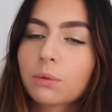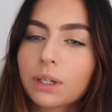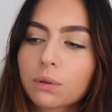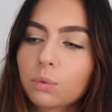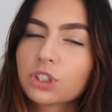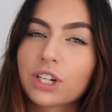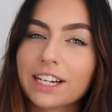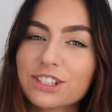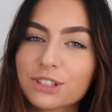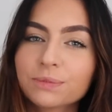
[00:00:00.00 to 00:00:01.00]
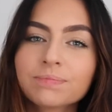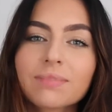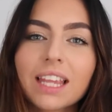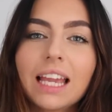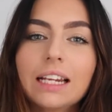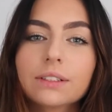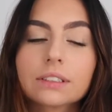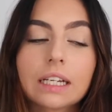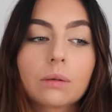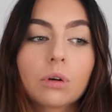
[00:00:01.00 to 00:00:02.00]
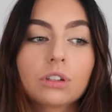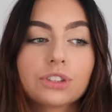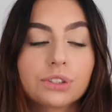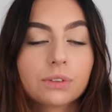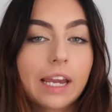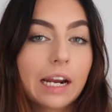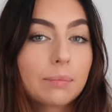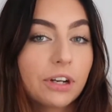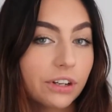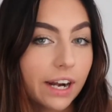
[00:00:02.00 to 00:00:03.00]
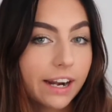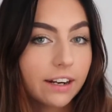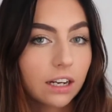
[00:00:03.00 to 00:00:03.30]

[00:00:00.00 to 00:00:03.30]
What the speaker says: What should I do? And he was like, well, do you care about your hair?